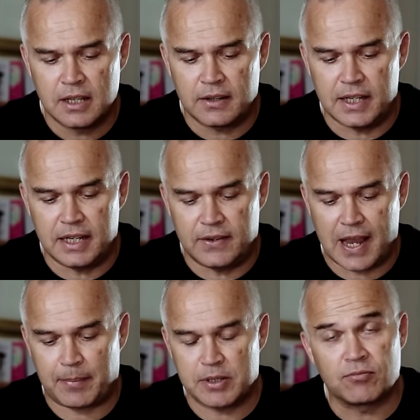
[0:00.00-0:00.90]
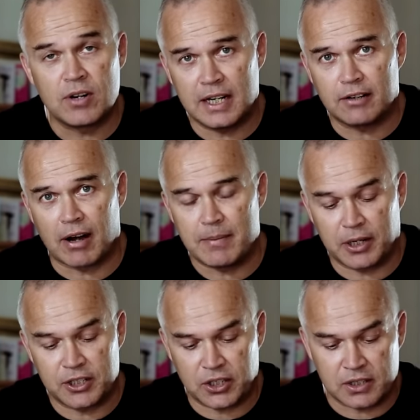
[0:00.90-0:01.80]
The, the app is really great
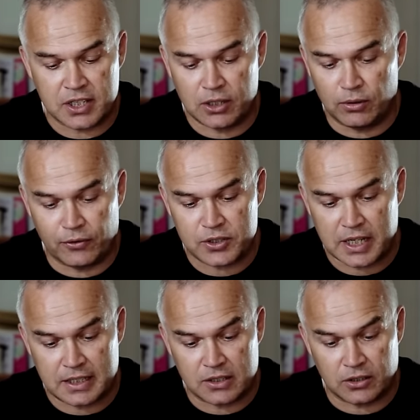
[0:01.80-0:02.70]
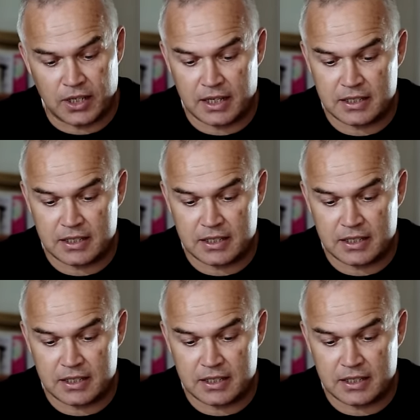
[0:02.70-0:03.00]
because you can see all of your settings on here,